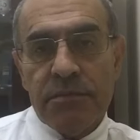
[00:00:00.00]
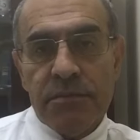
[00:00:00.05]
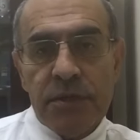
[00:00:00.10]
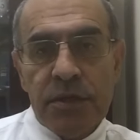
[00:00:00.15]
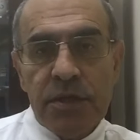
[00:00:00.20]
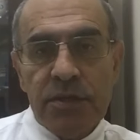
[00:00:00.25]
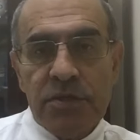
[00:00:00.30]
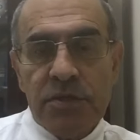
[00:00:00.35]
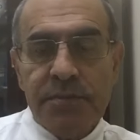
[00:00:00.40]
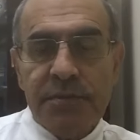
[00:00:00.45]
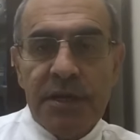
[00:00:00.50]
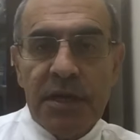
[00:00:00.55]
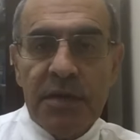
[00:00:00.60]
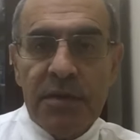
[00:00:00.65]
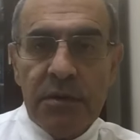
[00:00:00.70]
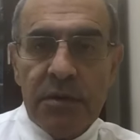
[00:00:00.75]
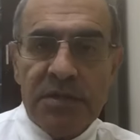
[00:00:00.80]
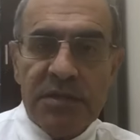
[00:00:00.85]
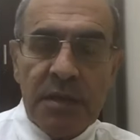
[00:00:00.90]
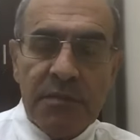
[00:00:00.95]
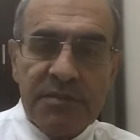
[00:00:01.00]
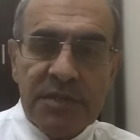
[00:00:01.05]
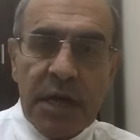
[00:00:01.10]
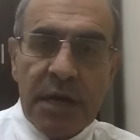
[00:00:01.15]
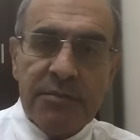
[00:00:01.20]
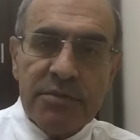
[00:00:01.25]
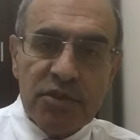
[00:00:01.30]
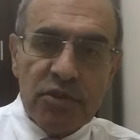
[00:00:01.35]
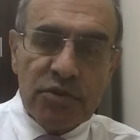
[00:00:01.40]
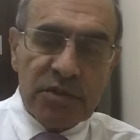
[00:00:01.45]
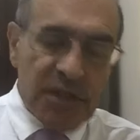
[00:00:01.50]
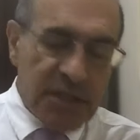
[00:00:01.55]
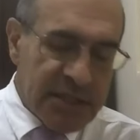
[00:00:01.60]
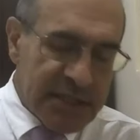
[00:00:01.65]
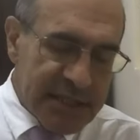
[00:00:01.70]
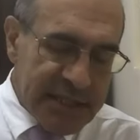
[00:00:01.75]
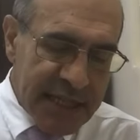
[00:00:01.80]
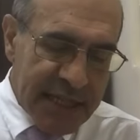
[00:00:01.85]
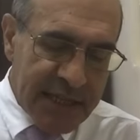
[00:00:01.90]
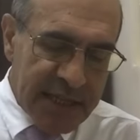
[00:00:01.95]
need to be, sometimes you
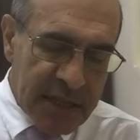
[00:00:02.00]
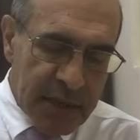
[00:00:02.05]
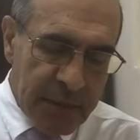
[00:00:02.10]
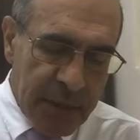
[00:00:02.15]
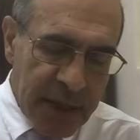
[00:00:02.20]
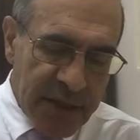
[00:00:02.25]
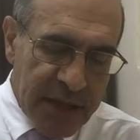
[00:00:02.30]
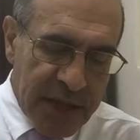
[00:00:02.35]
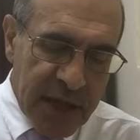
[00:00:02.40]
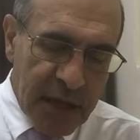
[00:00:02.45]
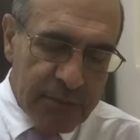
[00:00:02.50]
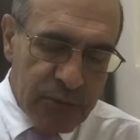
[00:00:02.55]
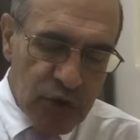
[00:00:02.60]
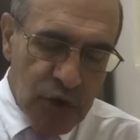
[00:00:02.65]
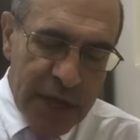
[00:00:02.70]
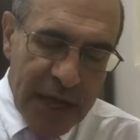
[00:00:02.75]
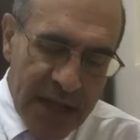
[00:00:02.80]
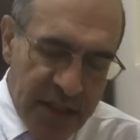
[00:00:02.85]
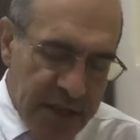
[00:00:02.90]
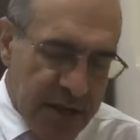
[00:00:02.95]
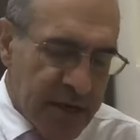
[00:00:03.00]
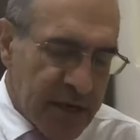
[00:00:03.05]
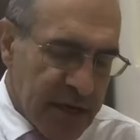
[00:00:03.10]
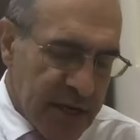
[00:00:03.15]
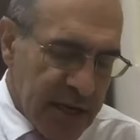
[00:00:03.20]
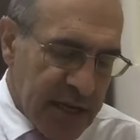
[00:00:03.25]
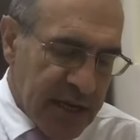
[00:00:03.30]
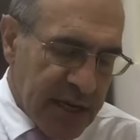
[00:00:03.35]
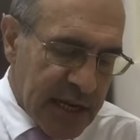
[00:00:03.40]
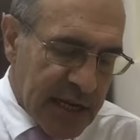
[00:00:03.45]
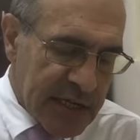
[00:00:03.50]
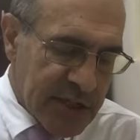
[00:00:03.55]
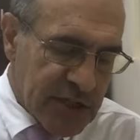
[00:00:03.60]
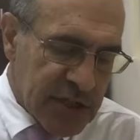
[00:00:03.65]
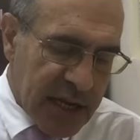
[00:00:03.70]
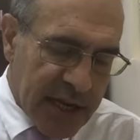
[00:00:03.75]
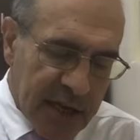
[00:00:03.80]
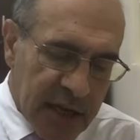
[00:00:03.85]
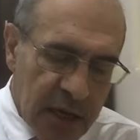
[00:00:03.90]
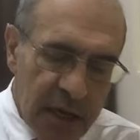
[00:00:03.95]
translate them and they come together in English,
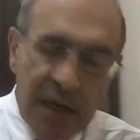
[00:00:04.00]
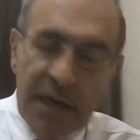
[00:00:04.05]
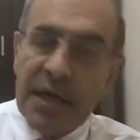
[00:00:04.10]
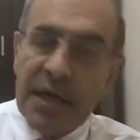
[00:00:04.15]
like